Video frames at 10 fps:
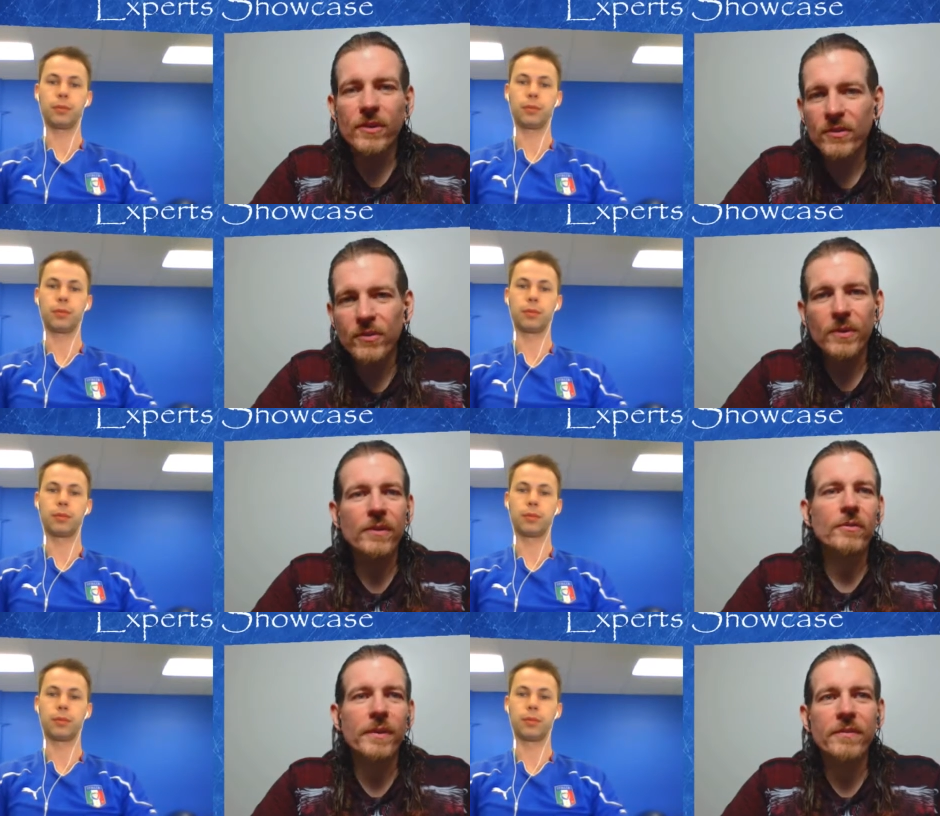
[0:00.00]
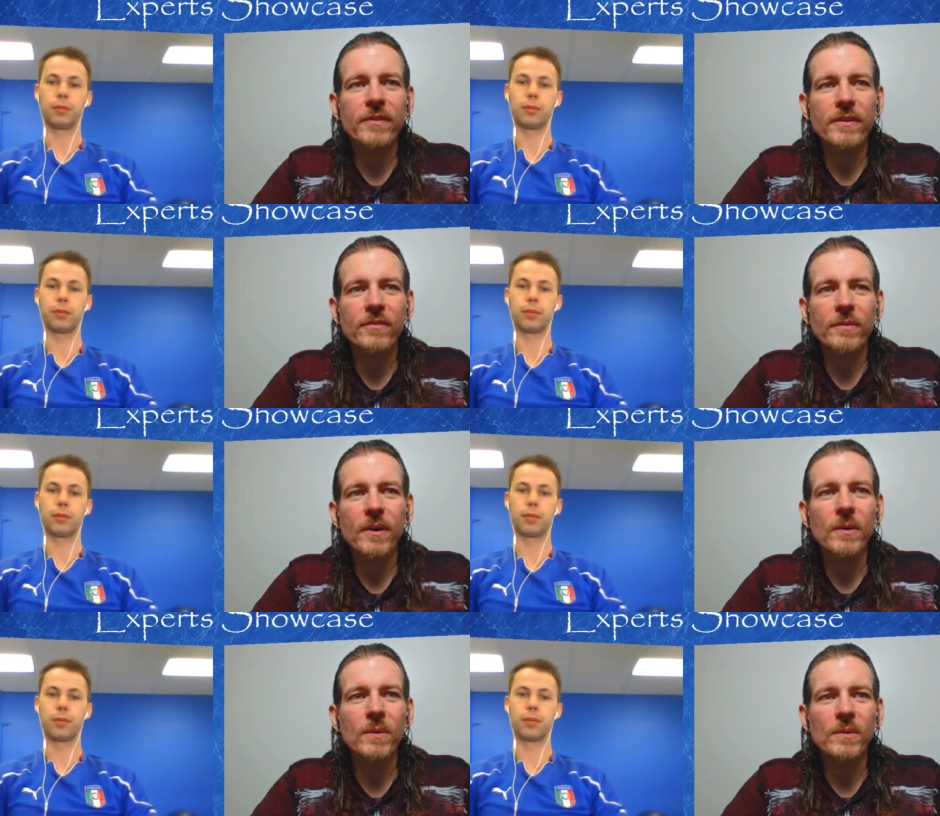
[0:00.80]
Speaker 1: heard the story Three Feet
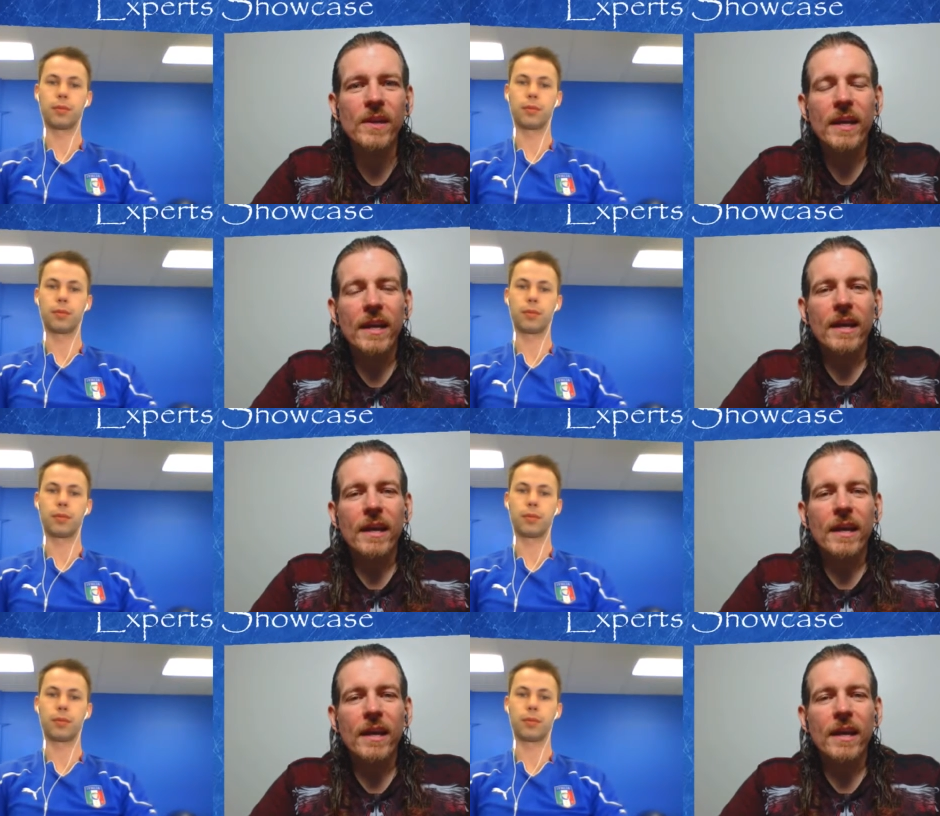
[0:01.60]
from Gold.